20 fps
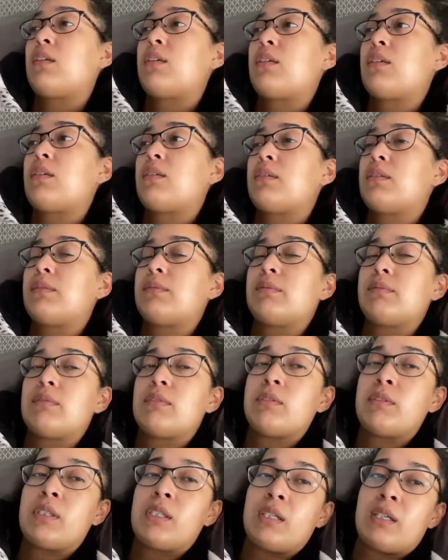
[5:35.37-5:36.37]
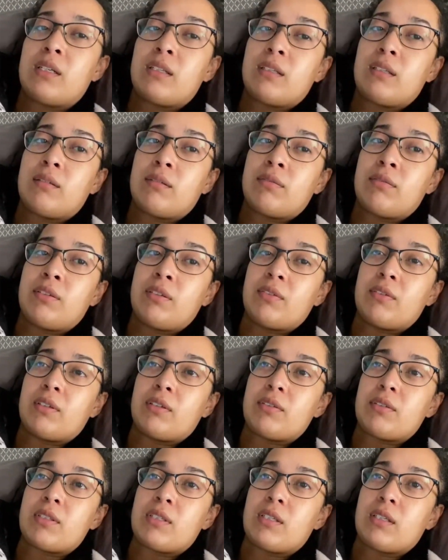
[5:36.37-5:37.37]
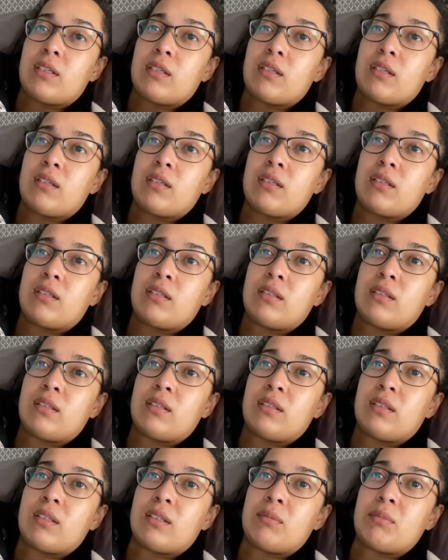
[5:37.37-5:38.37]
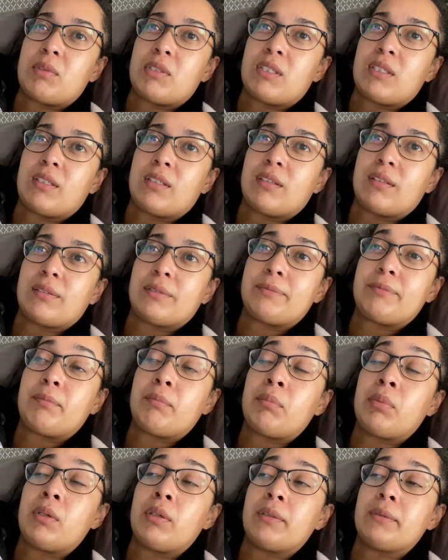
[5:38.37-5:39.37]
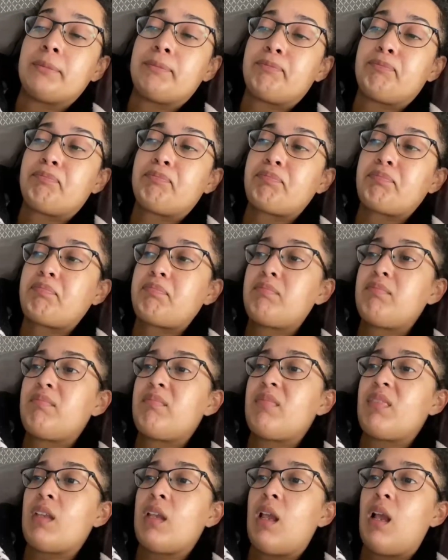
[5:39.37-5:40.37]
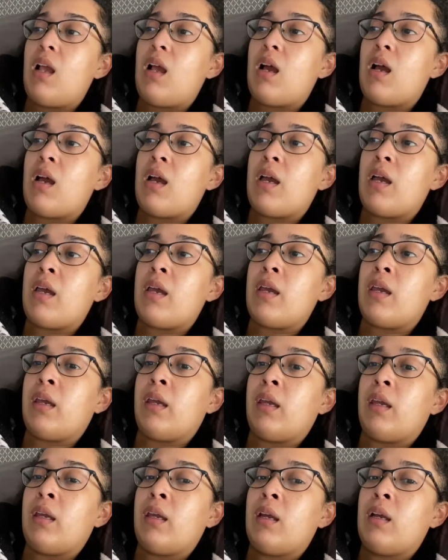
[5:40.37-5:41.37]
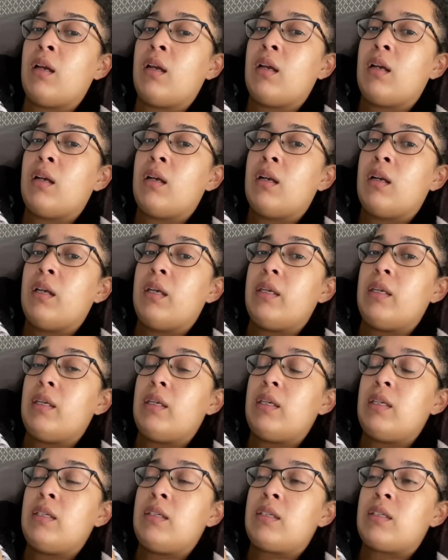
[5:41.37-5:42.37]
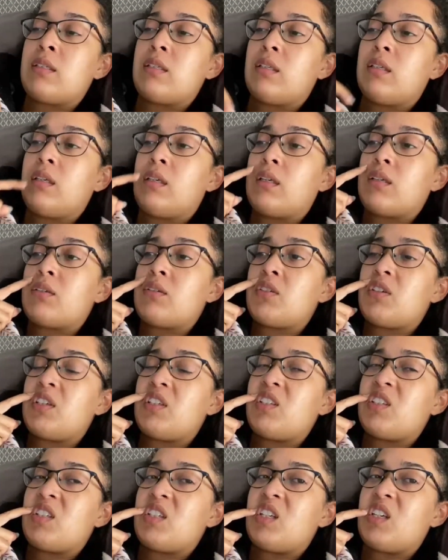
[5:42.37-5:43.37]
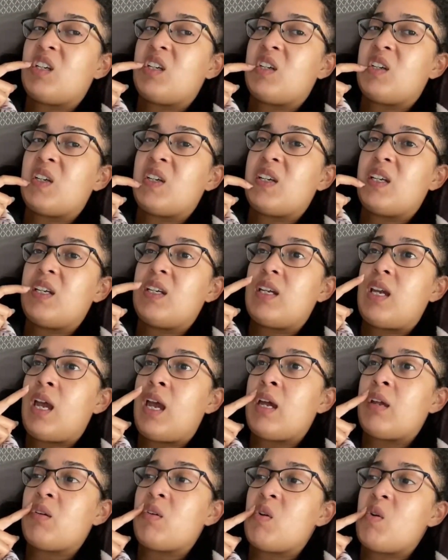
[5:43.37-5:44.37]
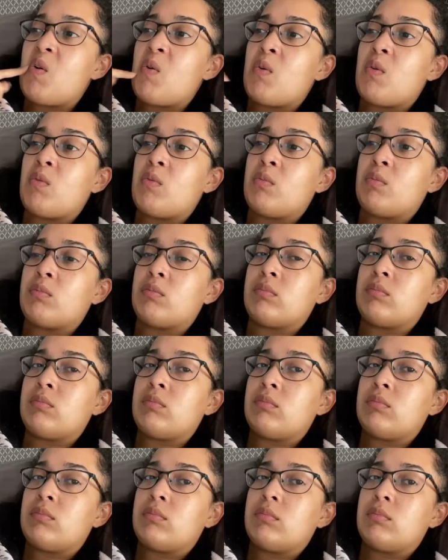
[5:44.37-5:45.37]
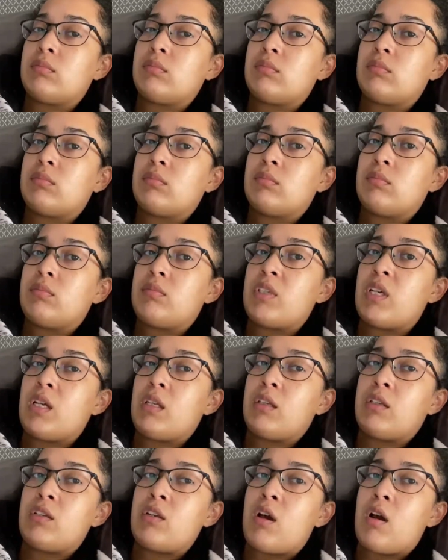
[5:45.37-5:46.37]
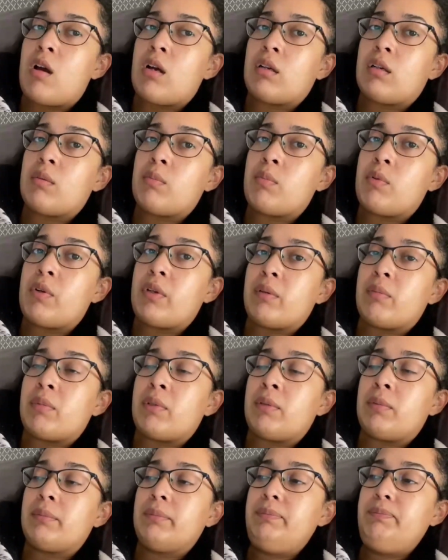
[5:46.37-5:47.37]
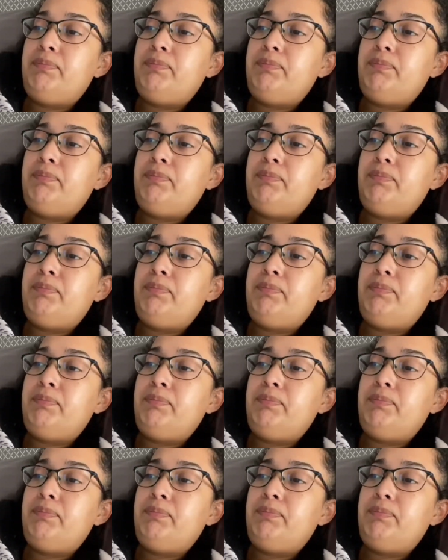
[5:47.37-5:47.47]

So when I had the fever, I was like, I'm sick. But I instantly yesterday did a at-home Teladoc appointment.